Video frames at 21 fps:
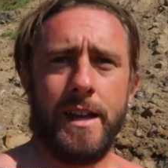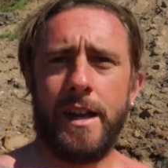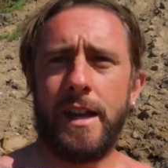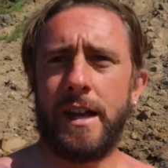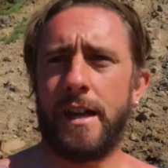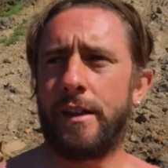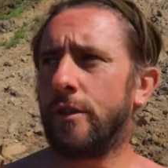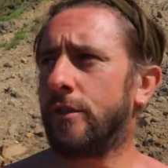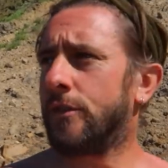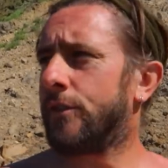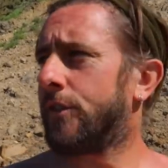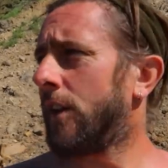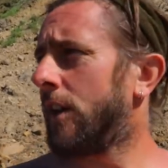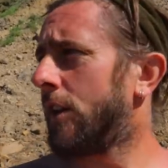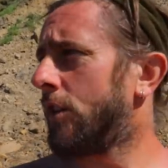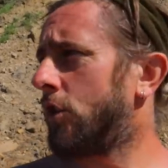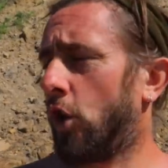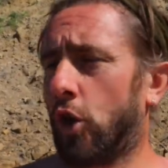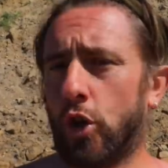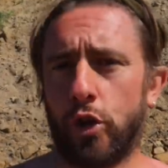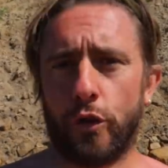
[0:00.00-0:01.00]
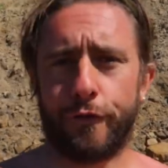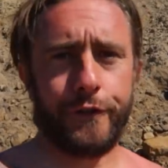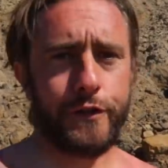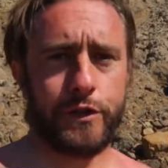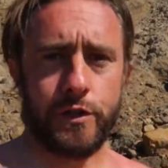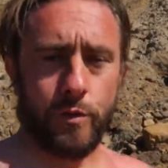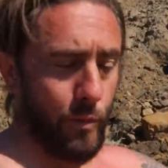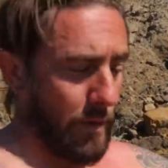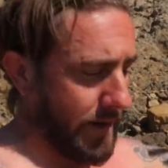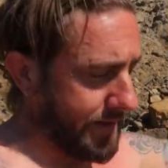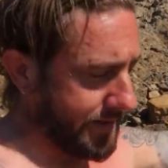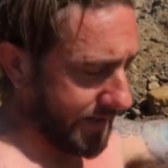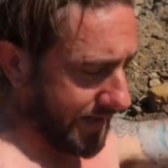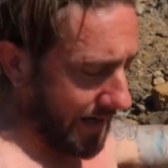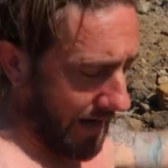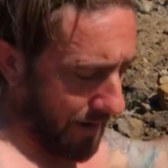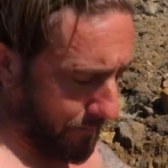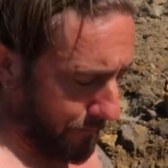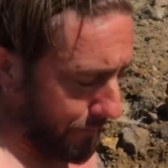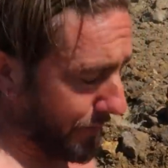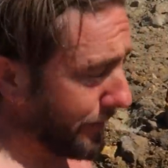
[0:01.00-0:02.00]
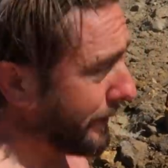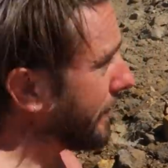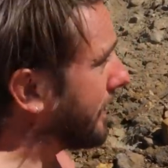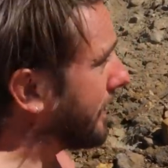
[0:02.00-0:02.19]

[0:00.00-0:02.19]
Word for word: and go look for somewhere to camp.